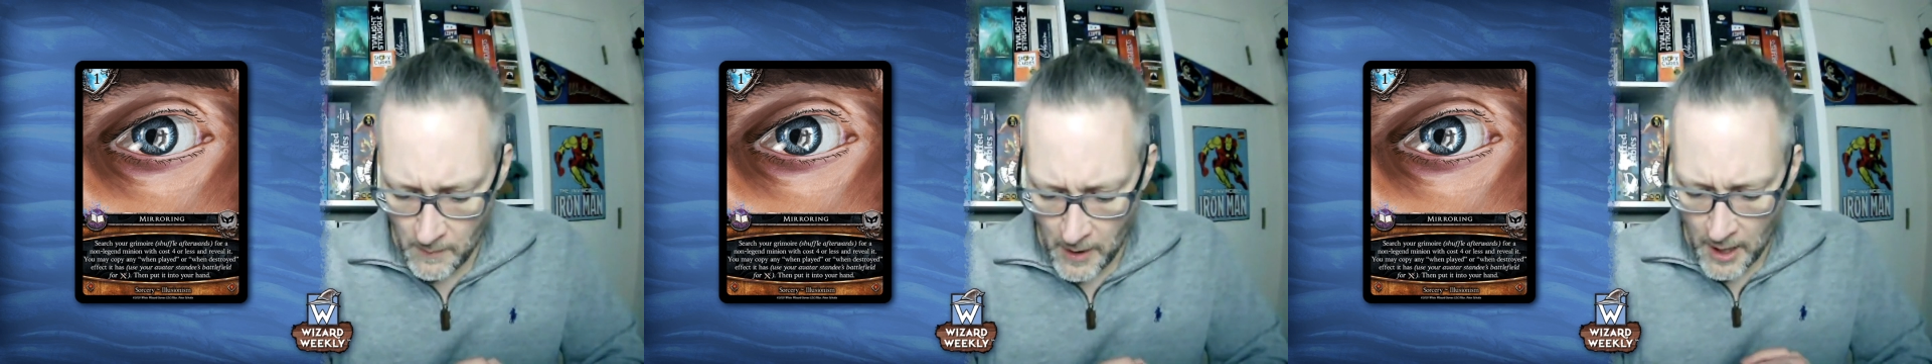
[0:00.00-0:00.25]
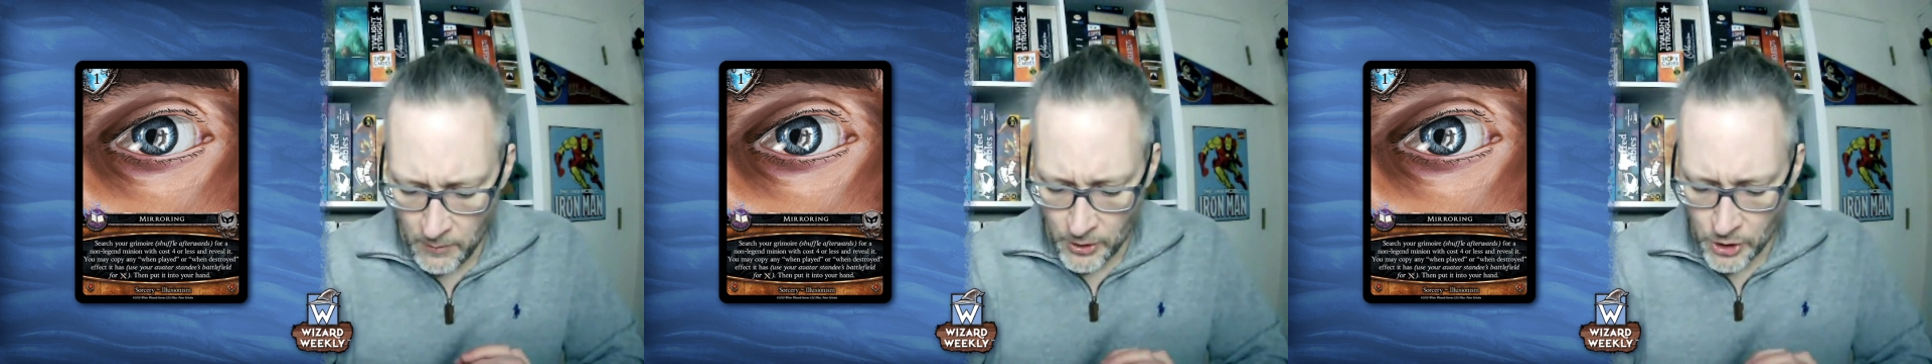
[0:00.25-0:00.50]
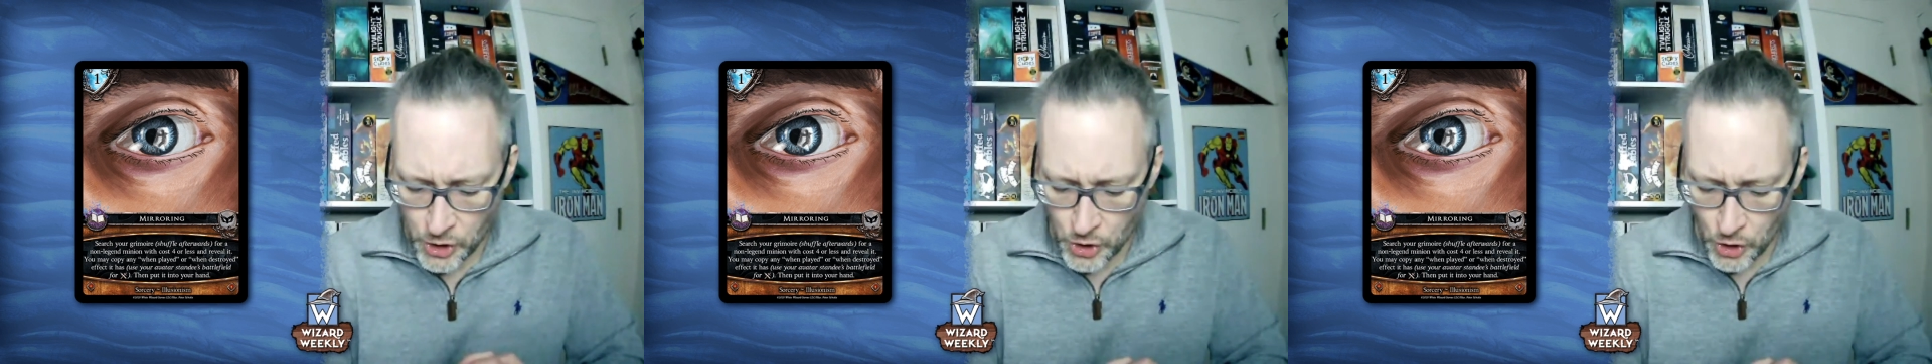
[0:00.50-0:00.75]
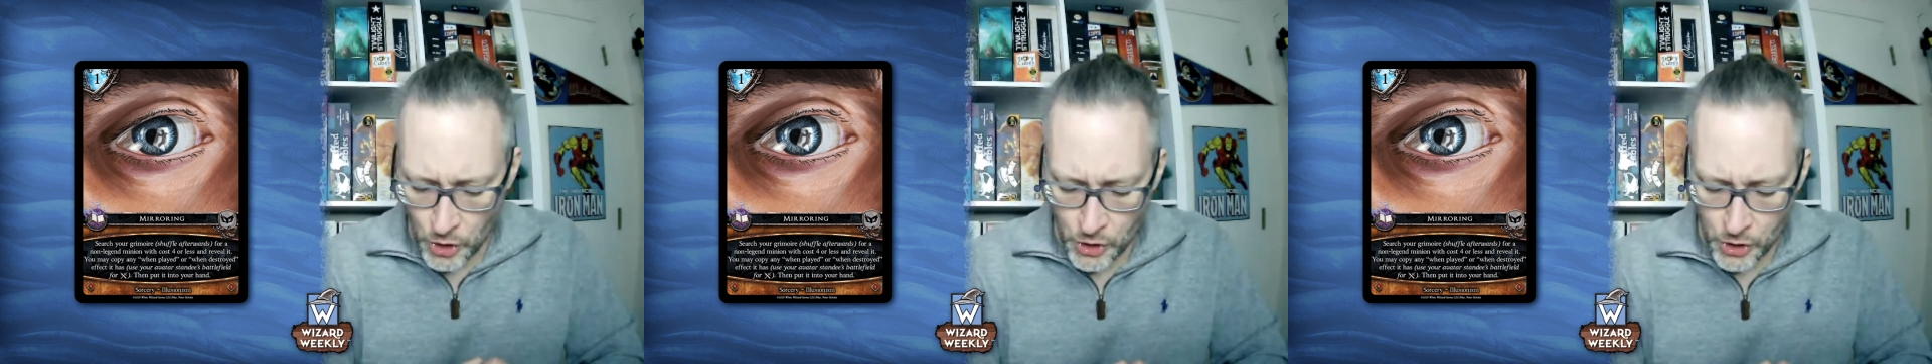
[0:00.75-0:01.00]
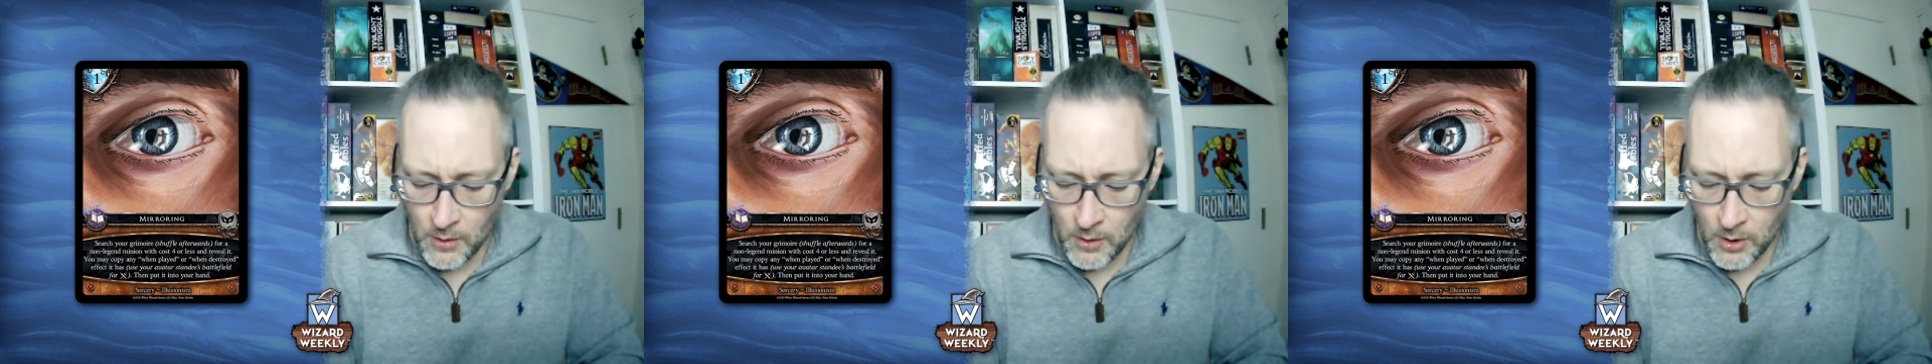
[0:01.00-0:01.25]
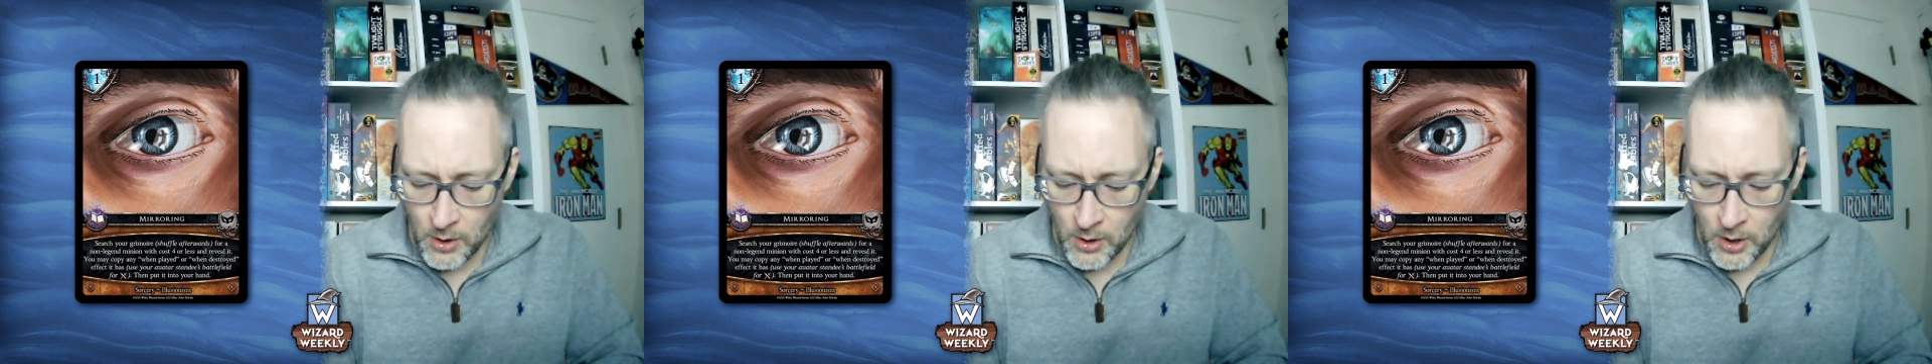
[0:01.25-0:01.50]
able to search
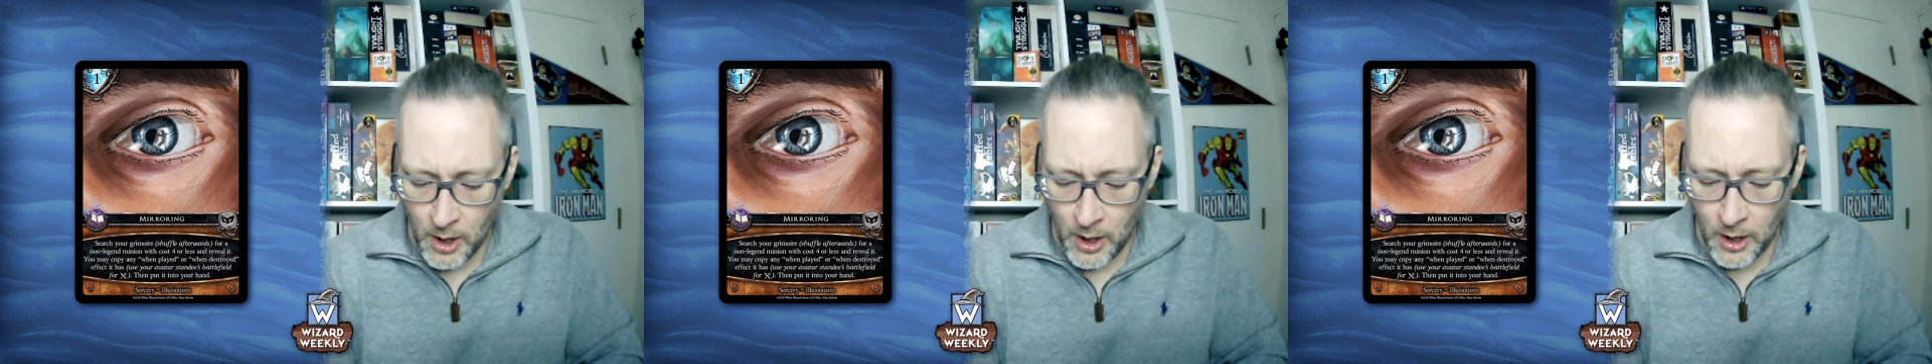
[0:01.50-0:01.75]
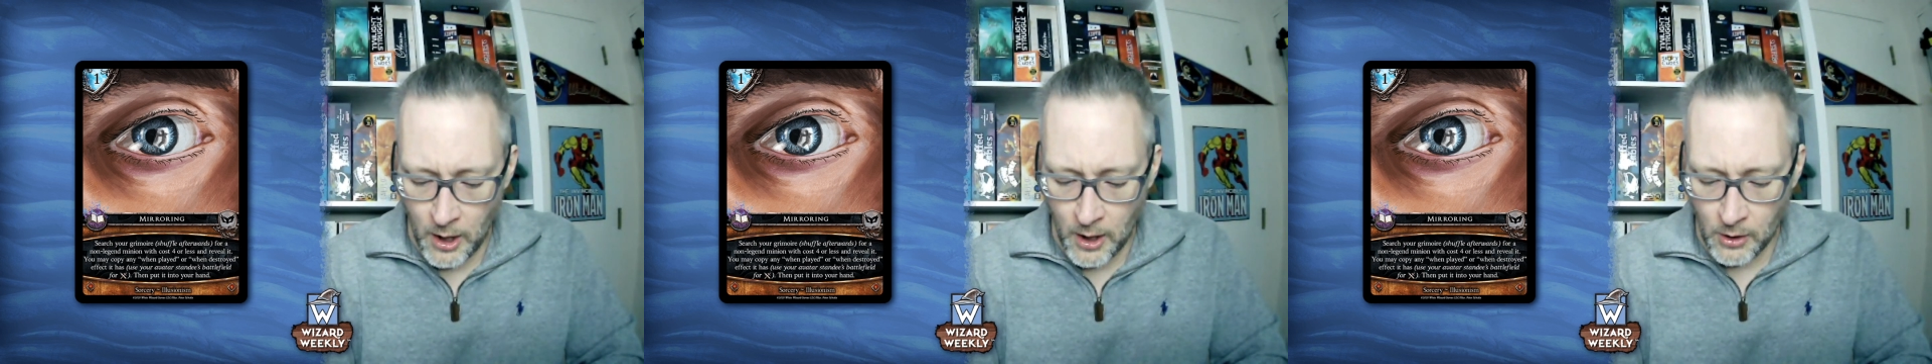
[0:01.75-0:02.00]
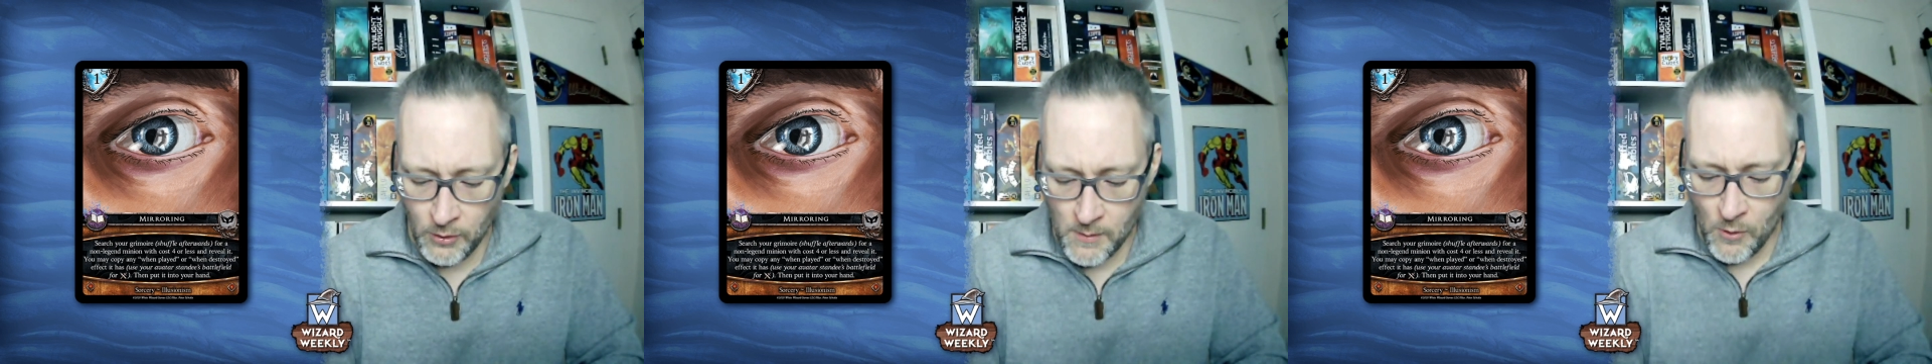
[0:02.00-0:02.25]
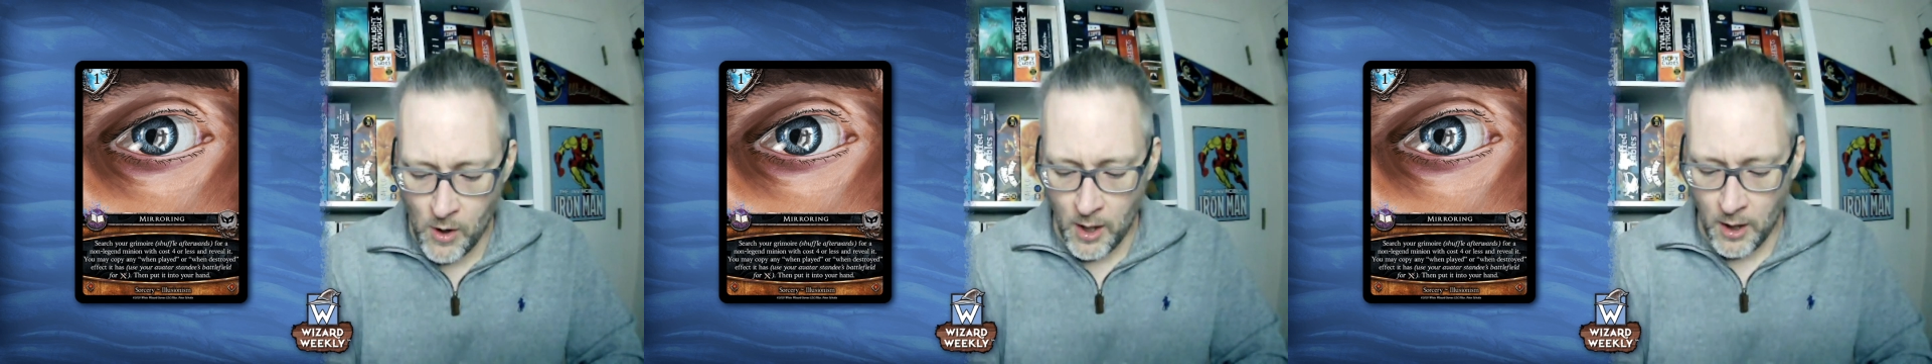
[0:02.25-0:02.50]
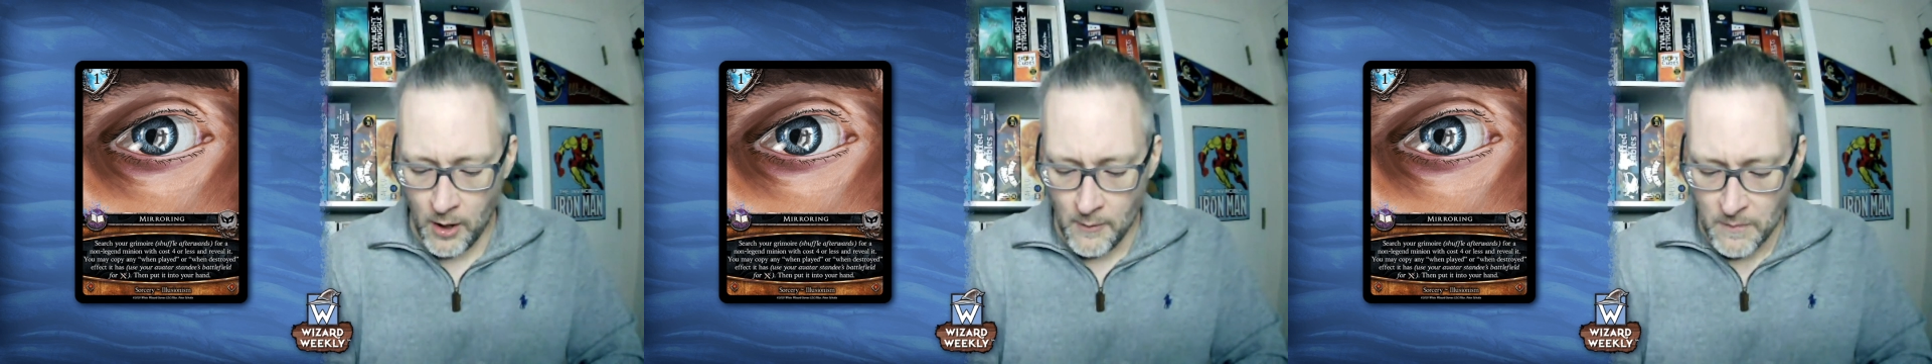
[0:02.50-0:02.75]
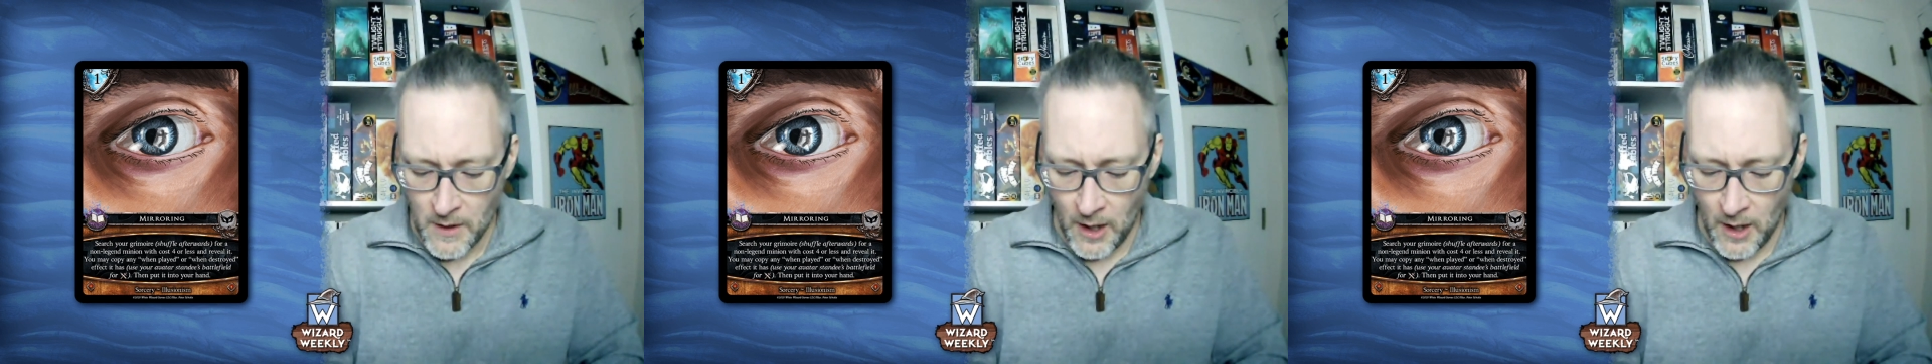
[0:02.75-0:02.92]
your grimoire